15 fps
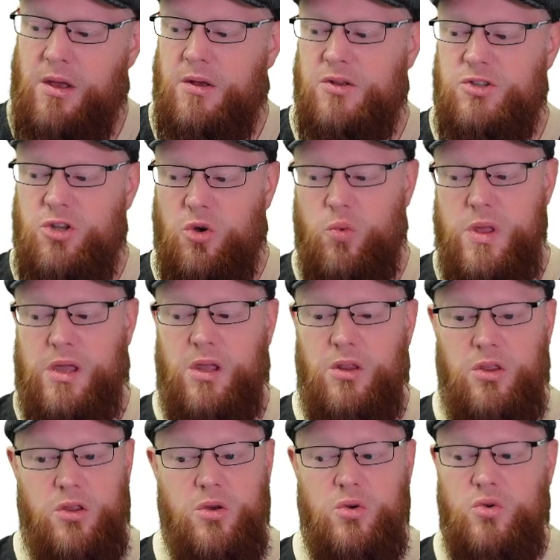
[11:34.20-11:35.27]
So we can
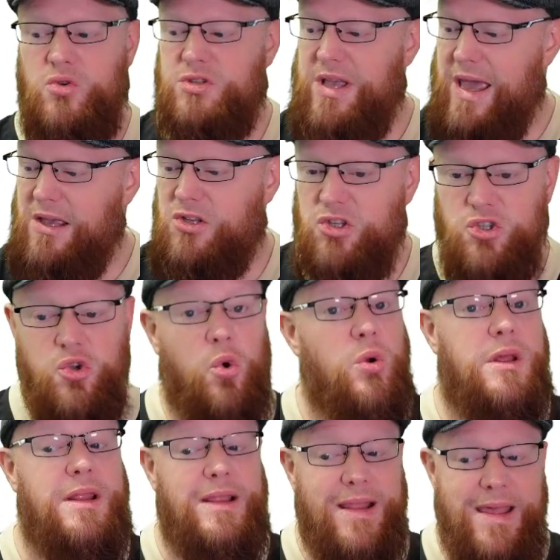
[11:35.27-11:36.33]
use a
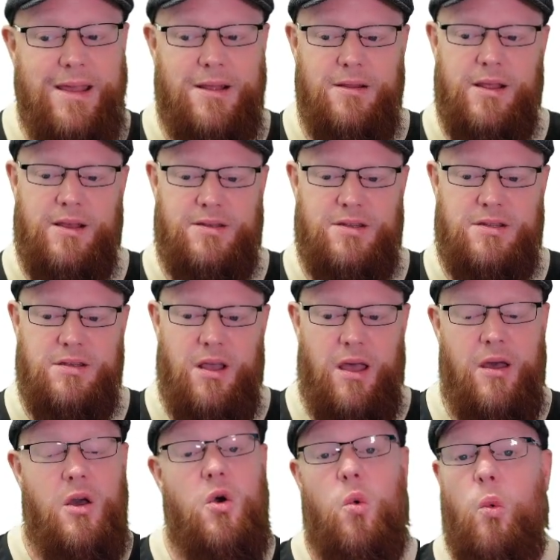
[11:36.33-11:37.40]
sorted linked list
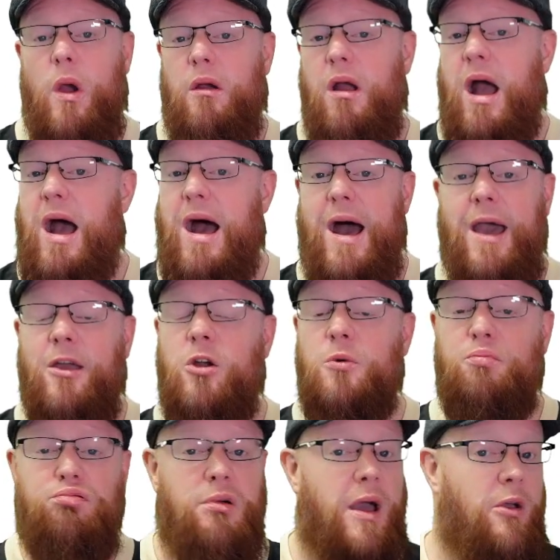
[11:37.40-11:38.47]
where higher
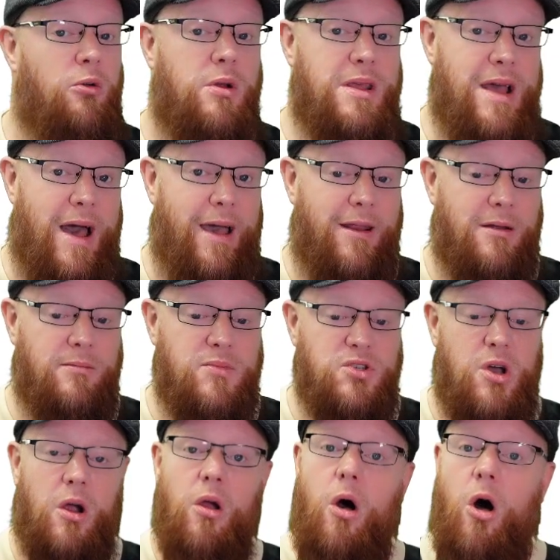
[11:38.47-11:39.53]
priority items
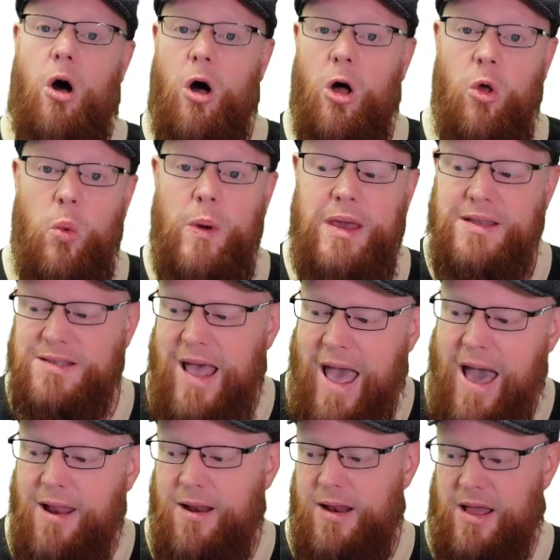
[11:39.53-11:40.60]
are always
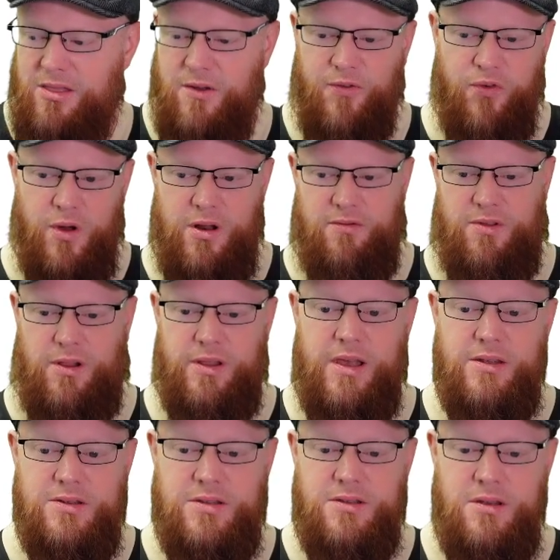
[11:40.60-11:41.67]
added at the front of the
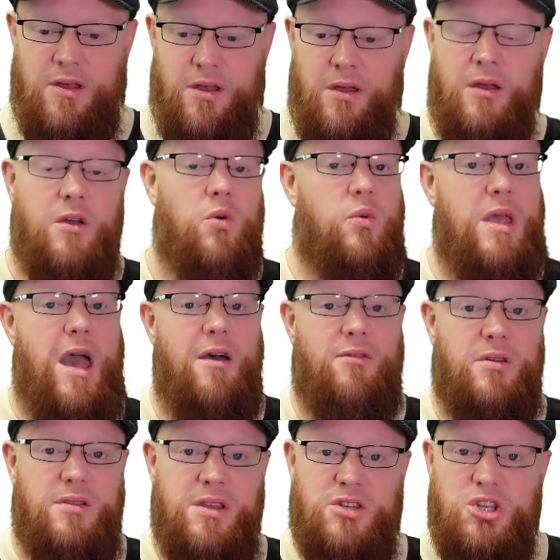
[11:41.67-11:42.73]
list. We
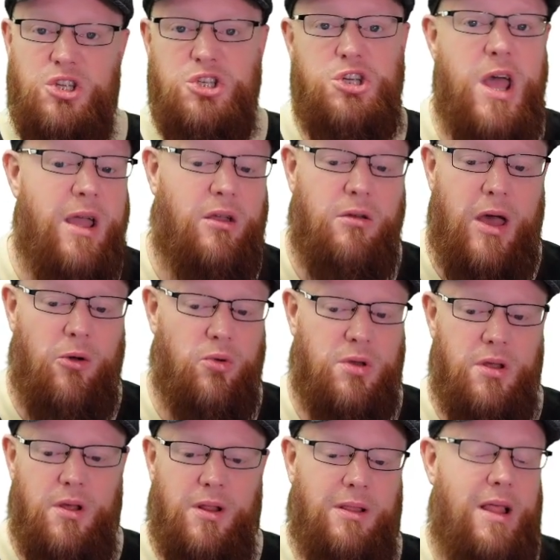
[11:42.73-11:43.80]
have this checkout
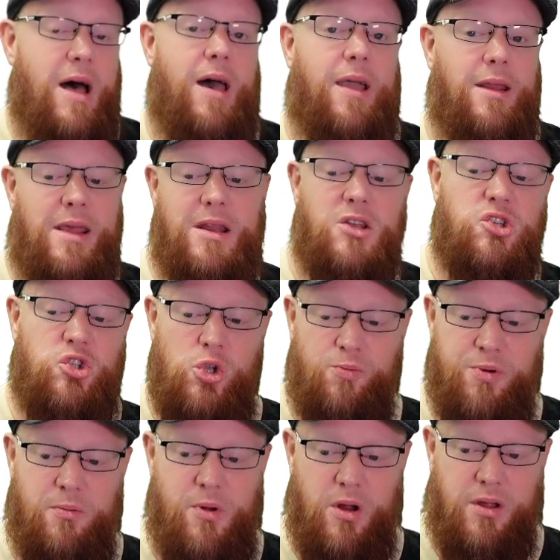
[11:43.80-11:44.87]
line in a
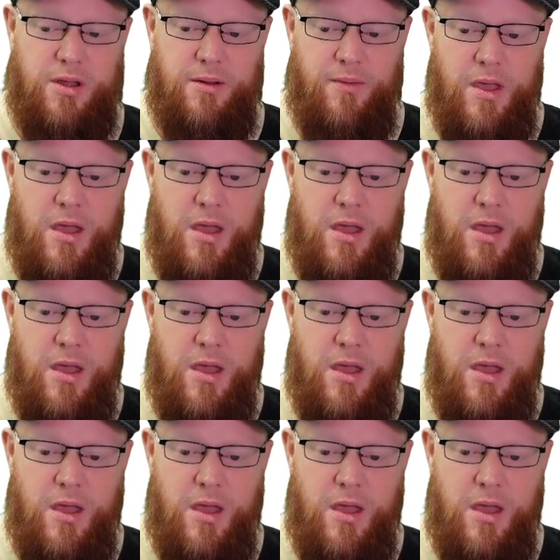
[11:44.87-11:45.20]
supermarket.